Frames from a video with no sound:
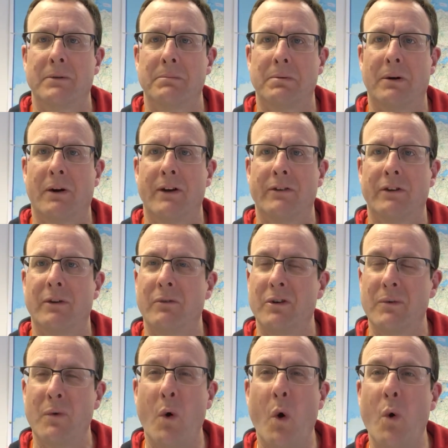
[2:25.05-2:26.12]
on price. And
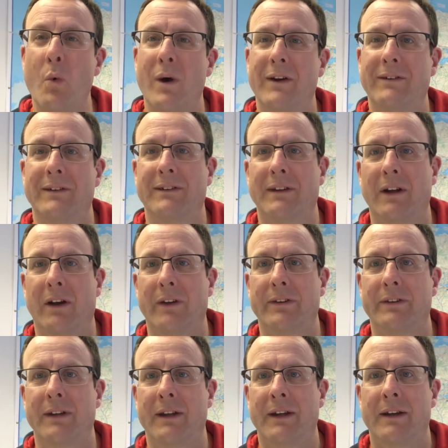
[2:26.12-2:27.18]
we've always
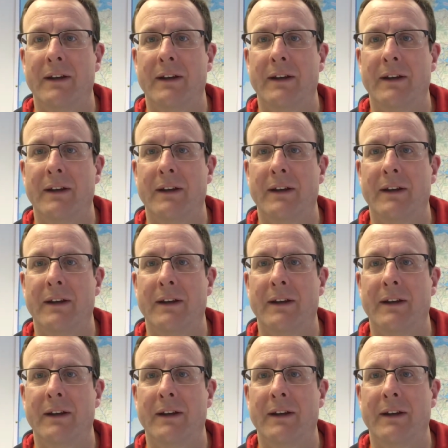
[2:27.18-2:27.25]
discussed,